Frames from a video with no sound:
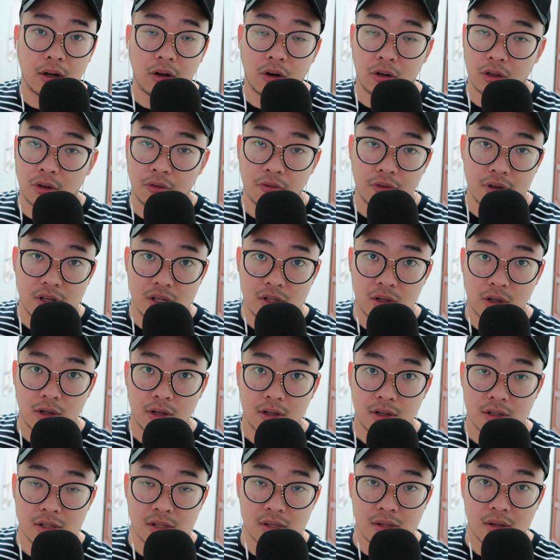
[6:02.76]
and all the
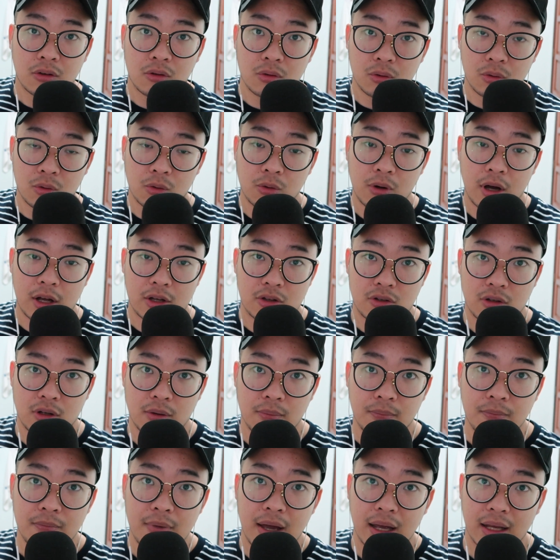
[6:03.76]
resources to
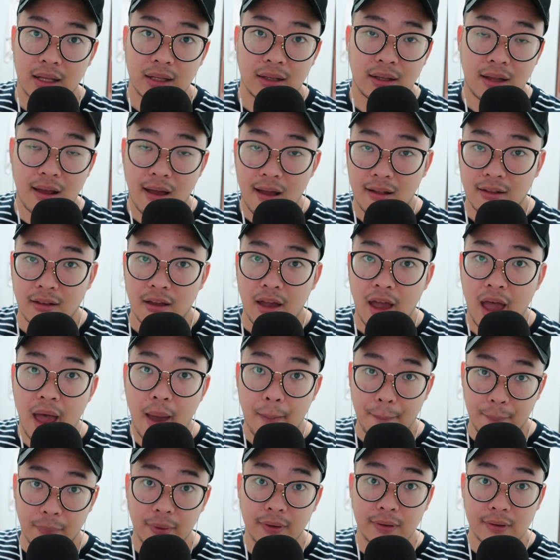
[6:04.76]
actually make that
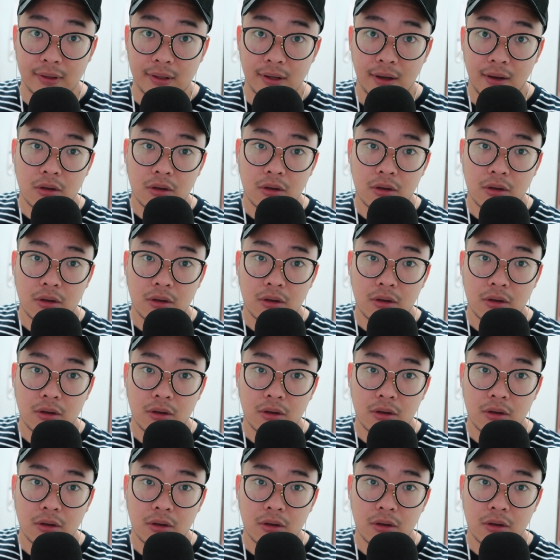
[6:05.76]
happen.